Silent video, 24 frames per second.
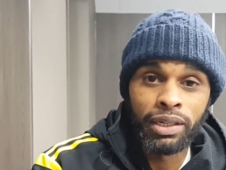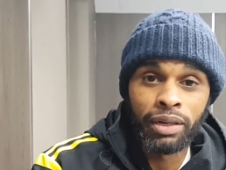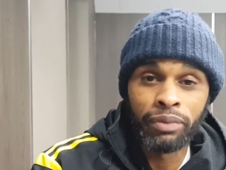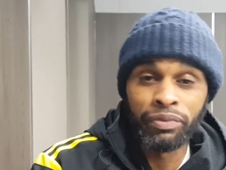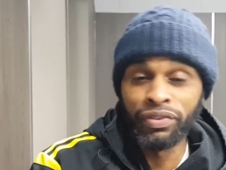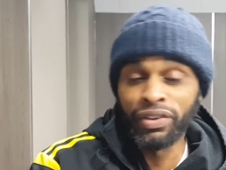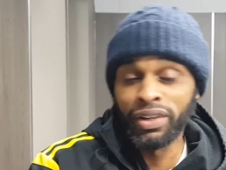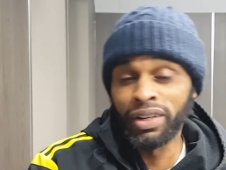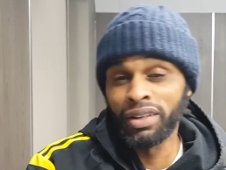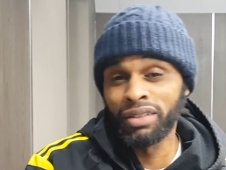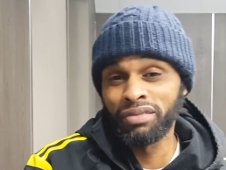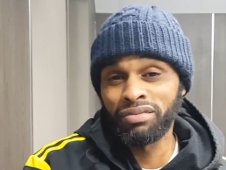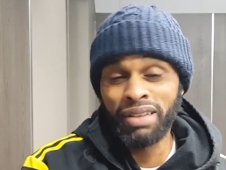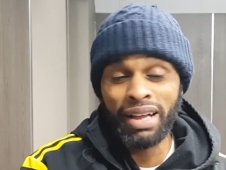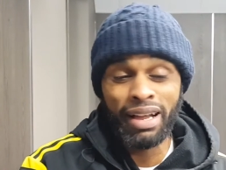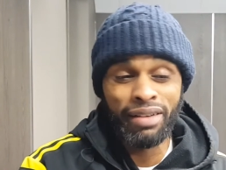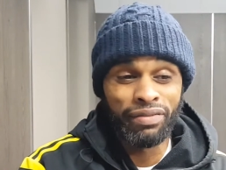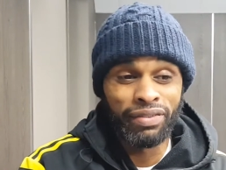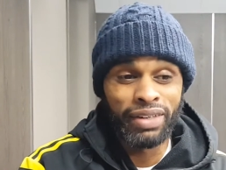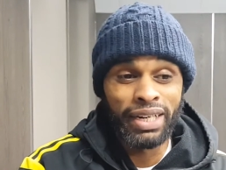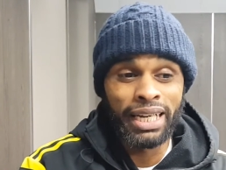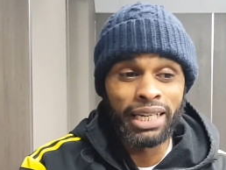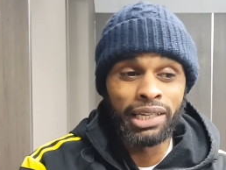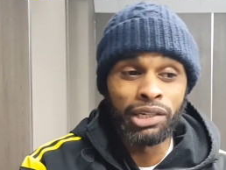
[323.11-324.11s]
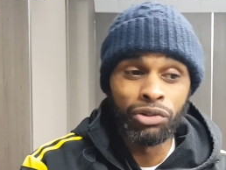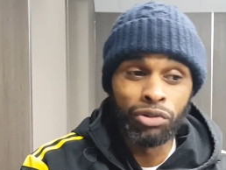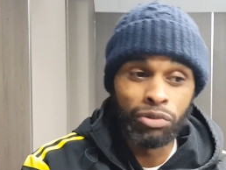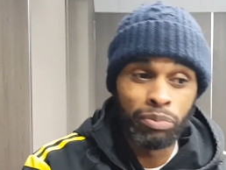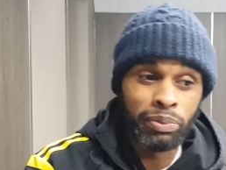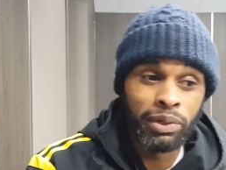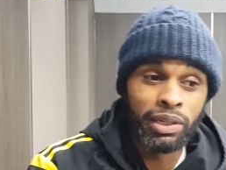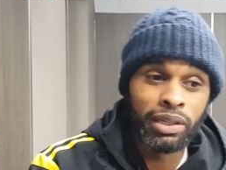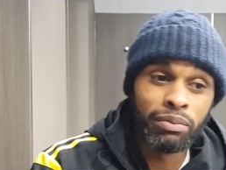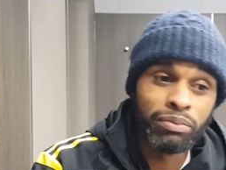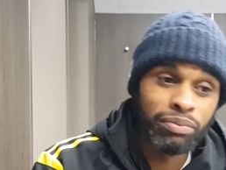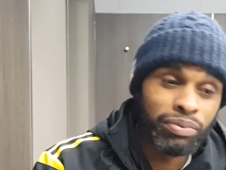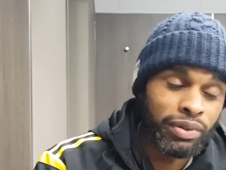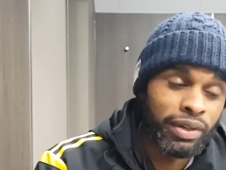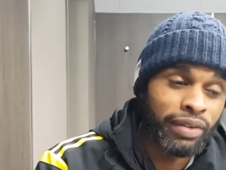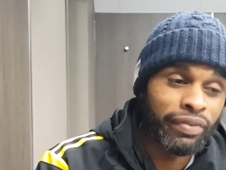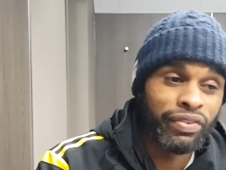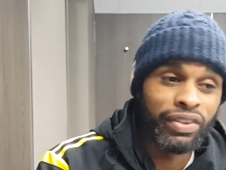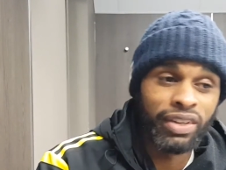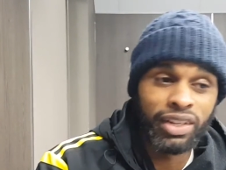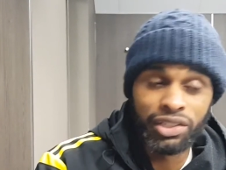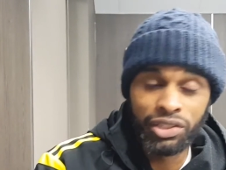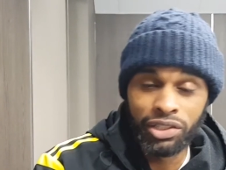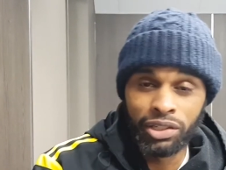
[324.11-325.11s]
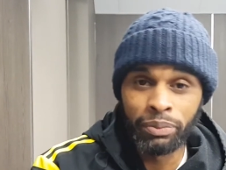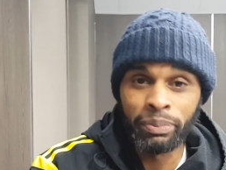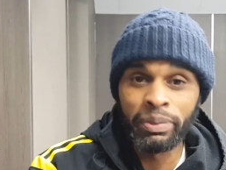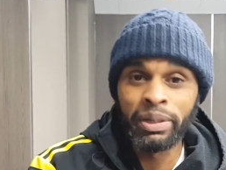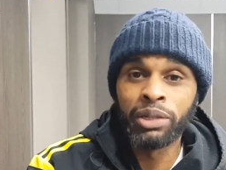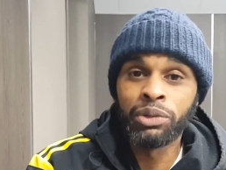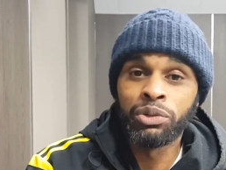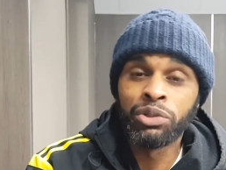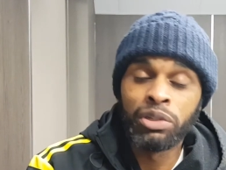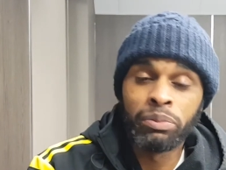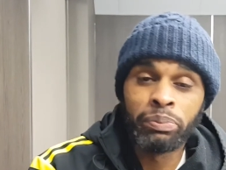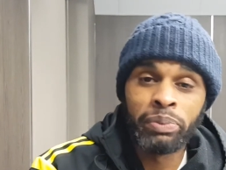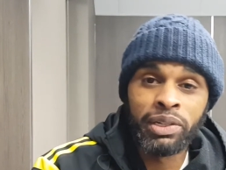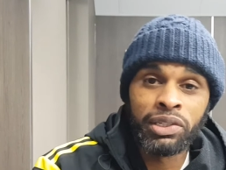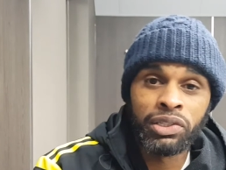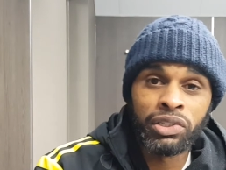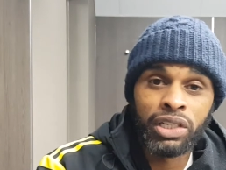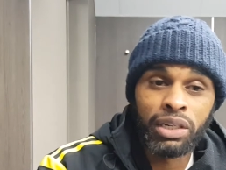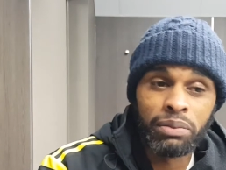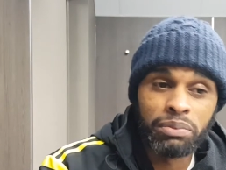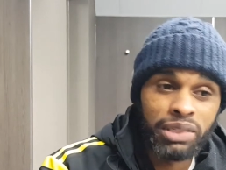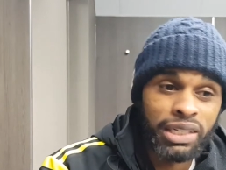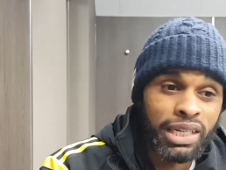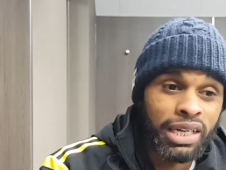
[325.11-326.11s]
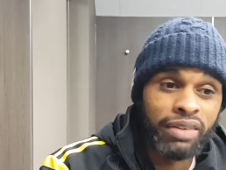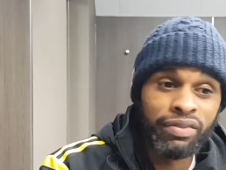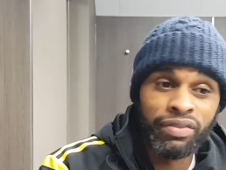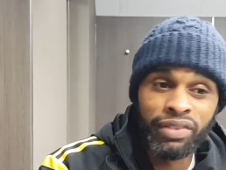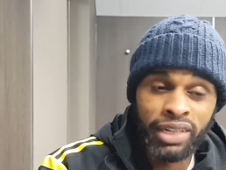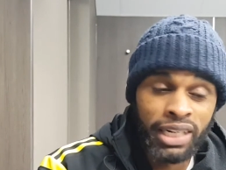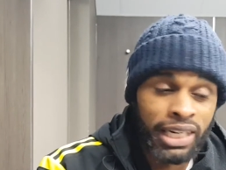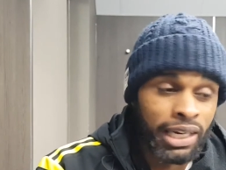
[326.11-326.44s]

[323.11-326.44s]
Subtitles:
I think having that little blip, I think it was the best time to have it.